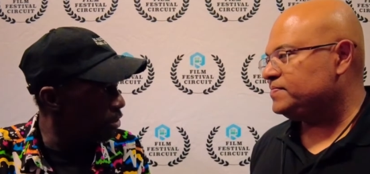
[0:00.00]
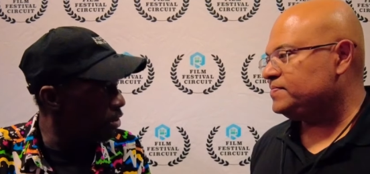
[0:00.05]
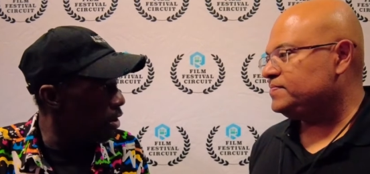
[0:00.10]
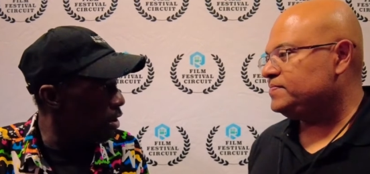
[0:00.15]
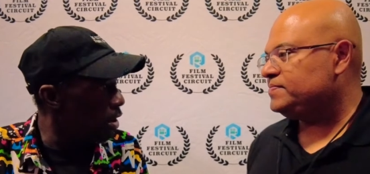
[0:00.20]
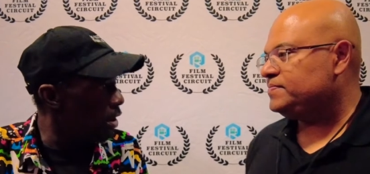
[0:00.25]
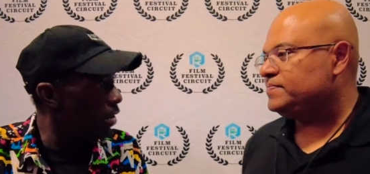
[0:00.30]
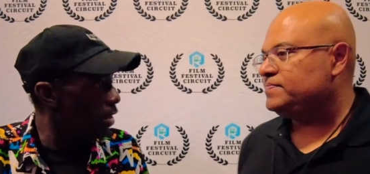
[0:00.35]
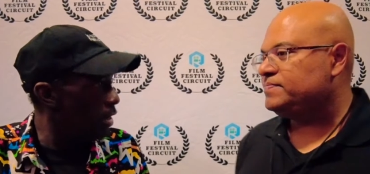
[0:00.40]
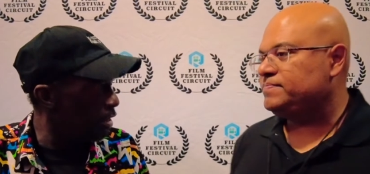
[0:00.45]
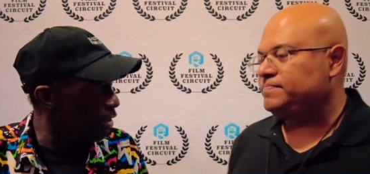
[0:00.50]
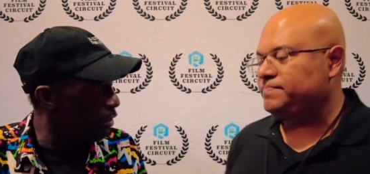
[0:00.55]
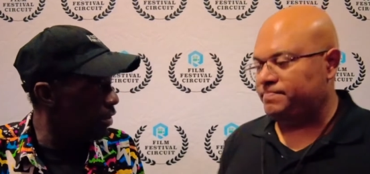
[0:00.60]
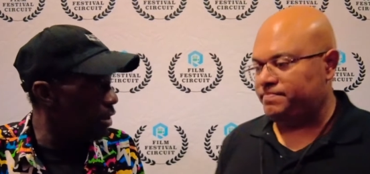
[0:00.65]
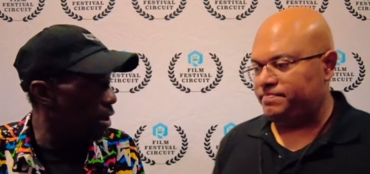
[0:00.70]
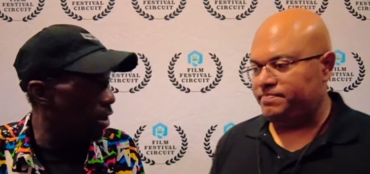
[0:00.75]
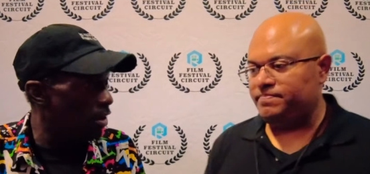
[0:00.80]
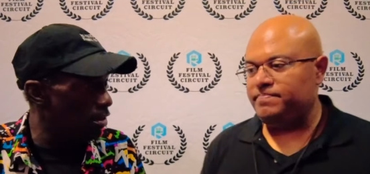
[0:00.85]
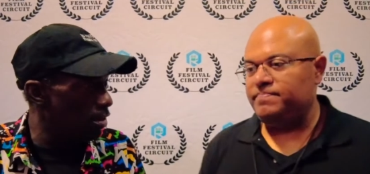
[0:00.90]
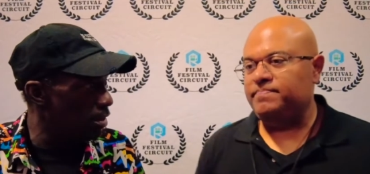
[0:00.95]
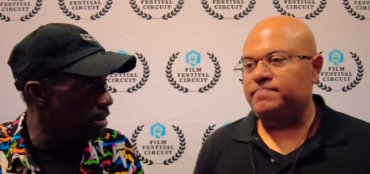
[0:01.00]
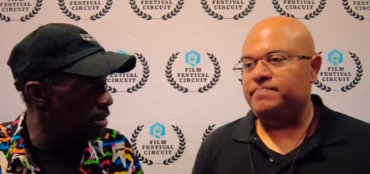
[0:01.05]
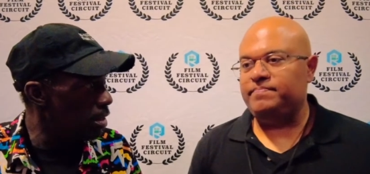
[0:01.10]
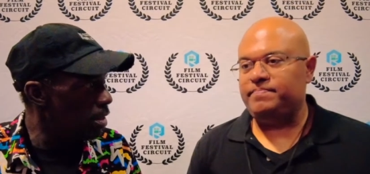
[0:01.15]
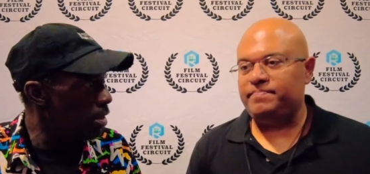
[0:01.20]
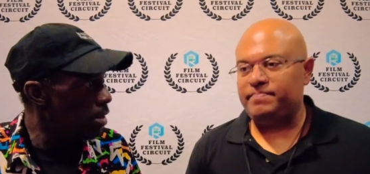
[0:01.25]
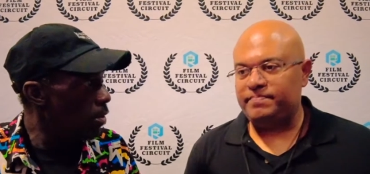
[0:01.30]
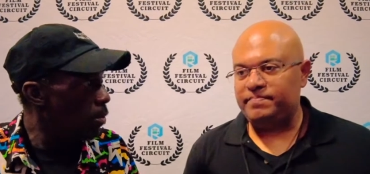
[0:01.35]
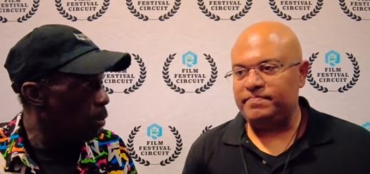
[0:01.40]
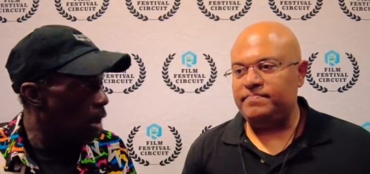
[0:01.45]
Speaker 1: Dark here in Austin.
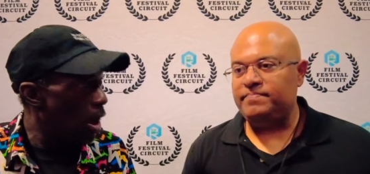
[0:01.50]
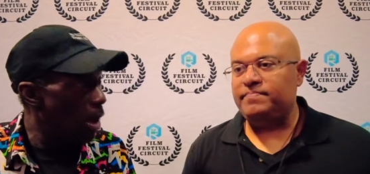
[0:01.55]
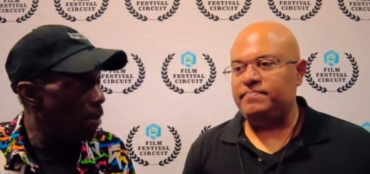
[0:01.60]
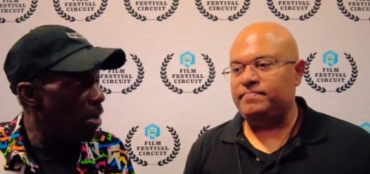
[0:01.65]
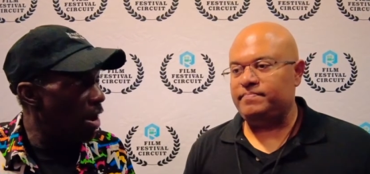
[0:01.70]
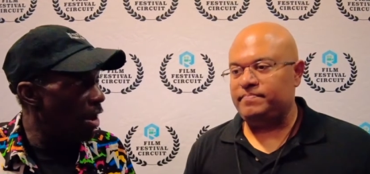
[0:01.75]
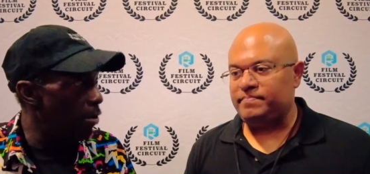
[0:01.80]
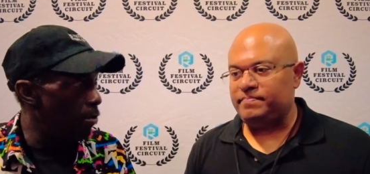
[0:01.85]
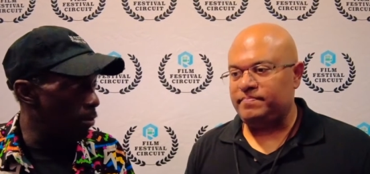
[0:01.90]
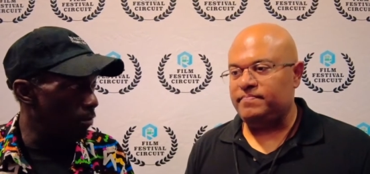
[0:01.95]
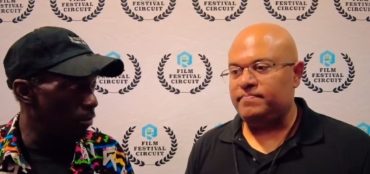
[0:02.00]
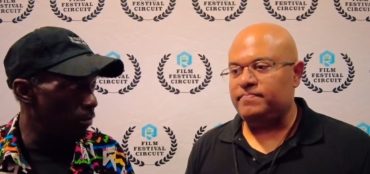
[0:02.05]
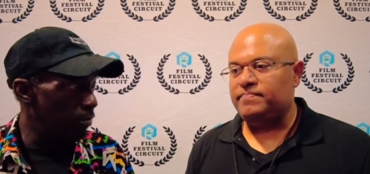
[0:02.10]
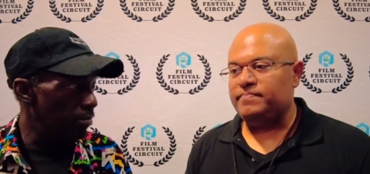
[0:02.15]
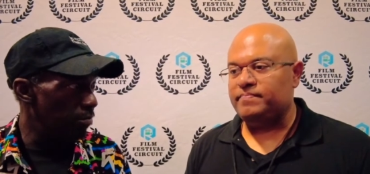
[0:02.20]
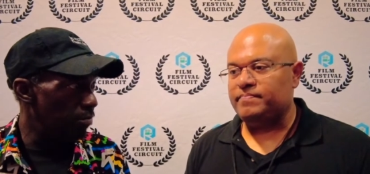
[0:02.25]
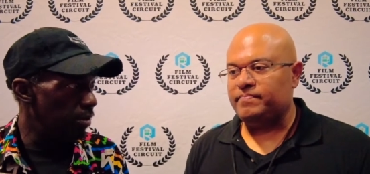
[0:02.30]
Why micro film